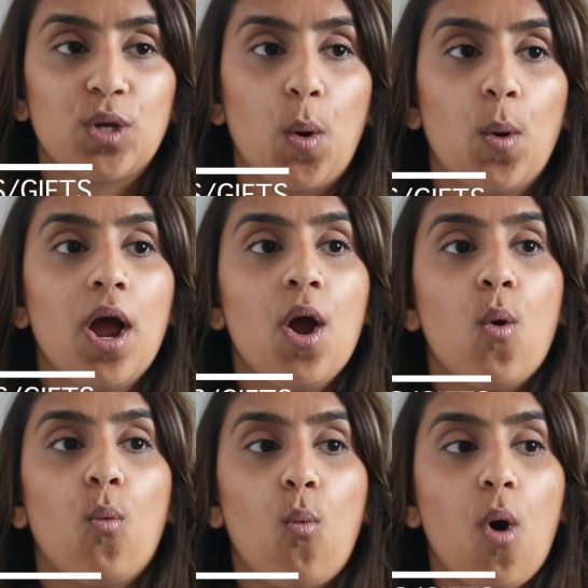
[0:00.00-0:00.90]
So
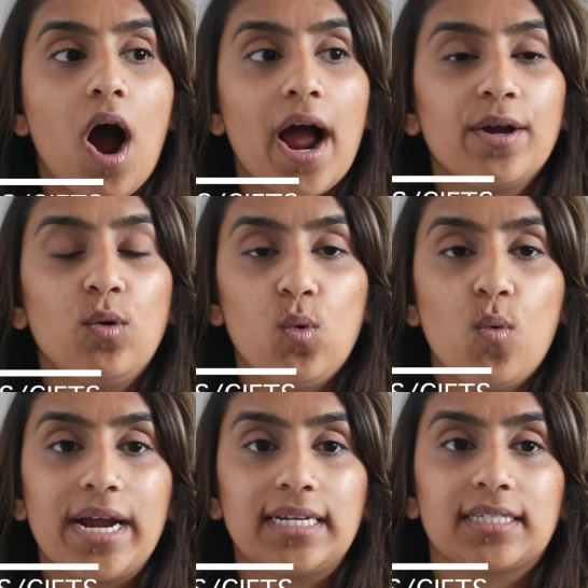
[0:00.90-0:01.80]
I
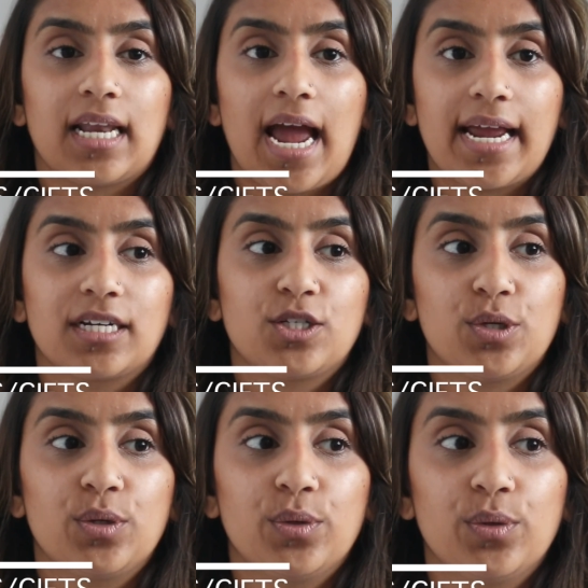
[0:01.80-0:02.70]
always like
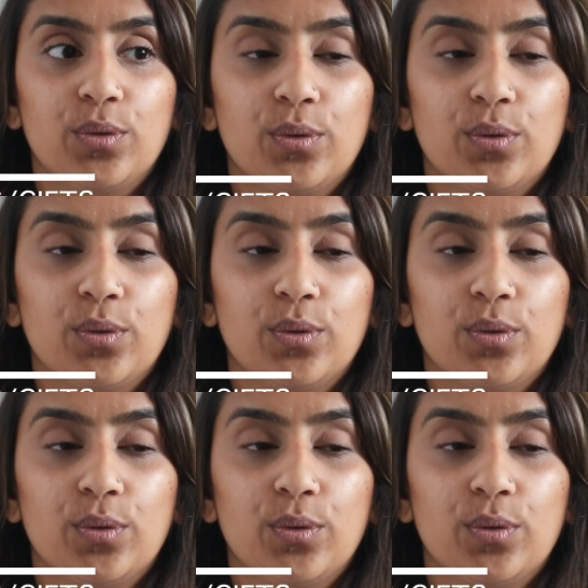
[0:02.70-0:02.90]
to